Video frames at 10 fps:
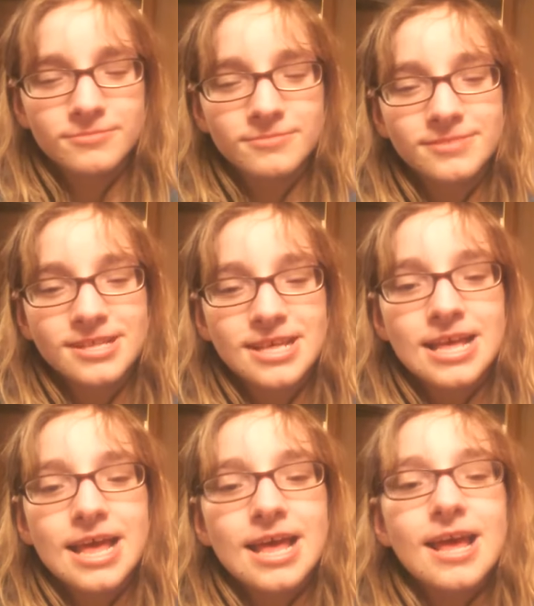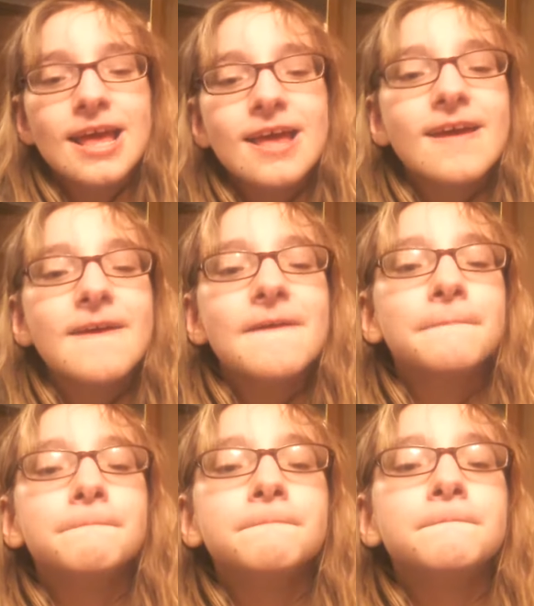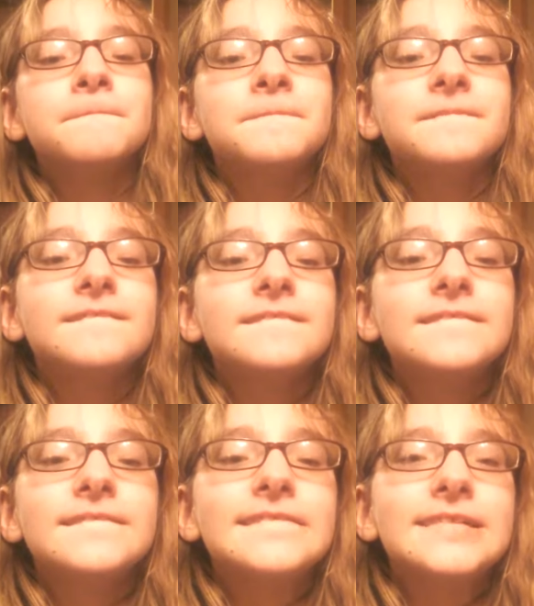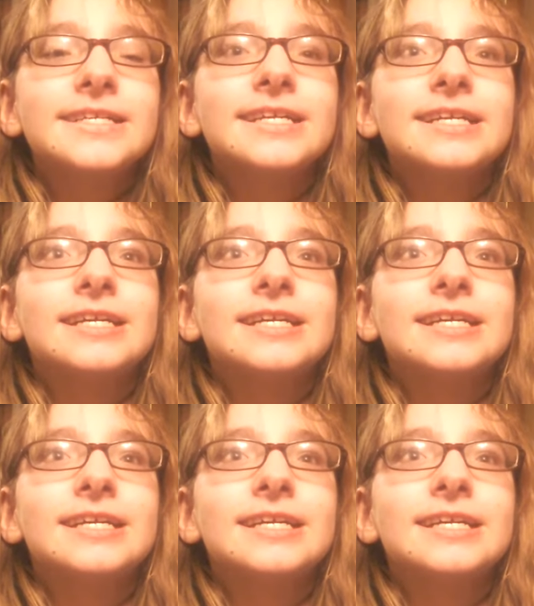[no speech]